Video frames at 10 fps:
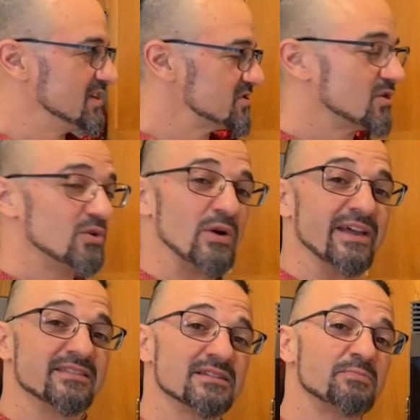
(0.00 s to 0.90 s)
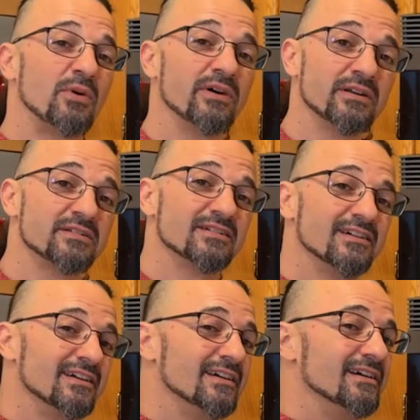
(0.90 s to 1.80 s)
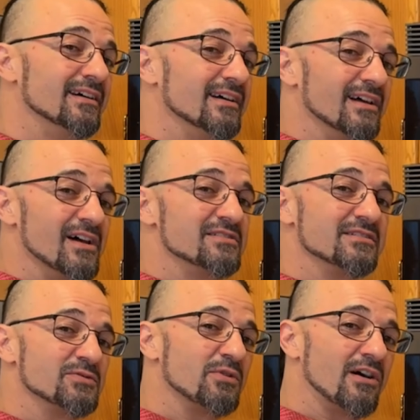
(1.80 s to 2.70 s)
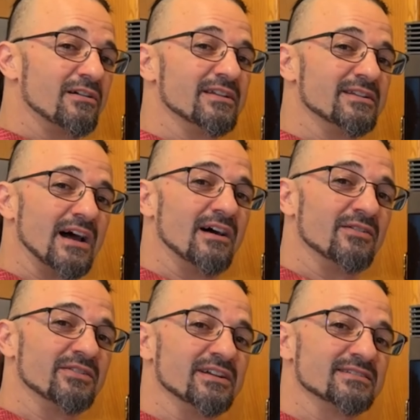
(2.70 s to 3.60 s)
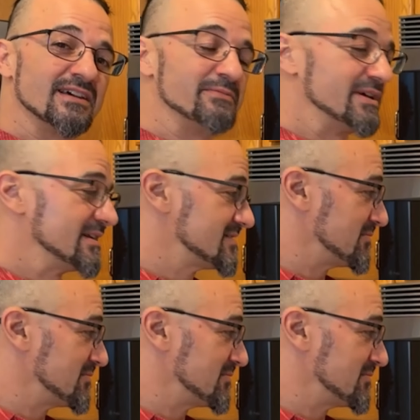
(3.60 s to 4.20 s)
So at this point, since we're already down 10 minutes, I'm